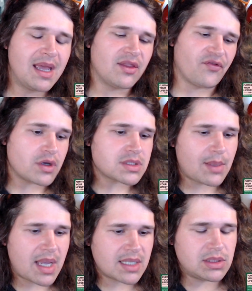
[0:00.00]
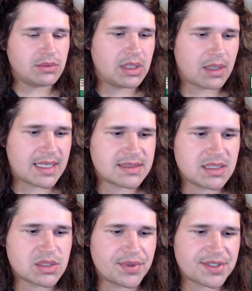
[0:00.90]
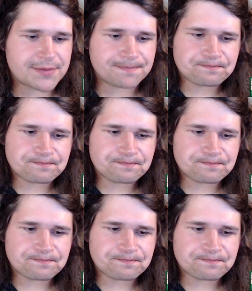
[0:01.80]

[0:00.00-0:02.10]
The first time I actually realized this was